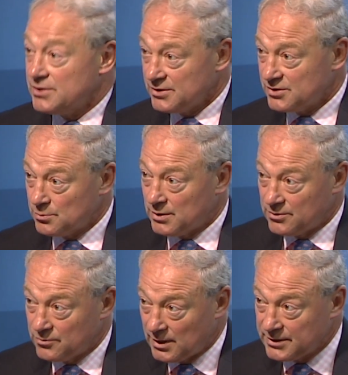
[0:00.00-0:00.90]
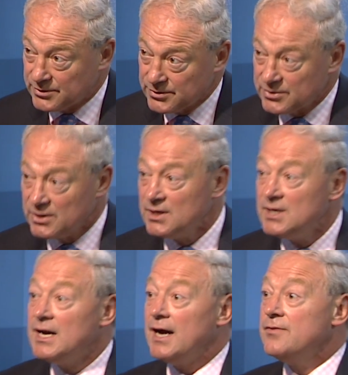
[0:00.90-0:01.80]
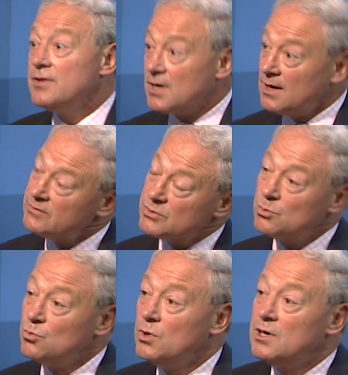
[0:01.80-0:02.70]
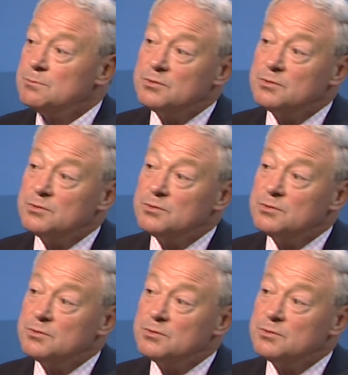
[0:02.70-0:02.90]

things to underwriters. And the covers will work